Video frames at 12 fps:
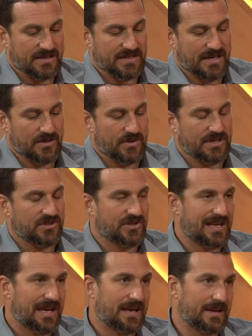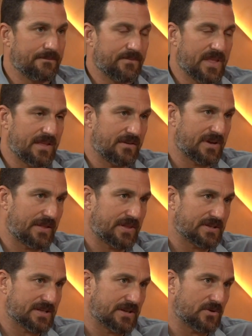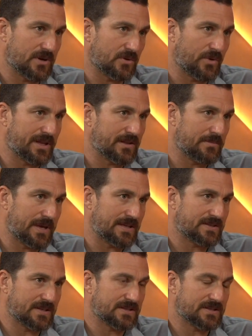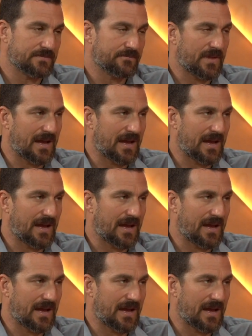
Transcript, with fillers: things I do each day, and I've got things I do on a weekly basis.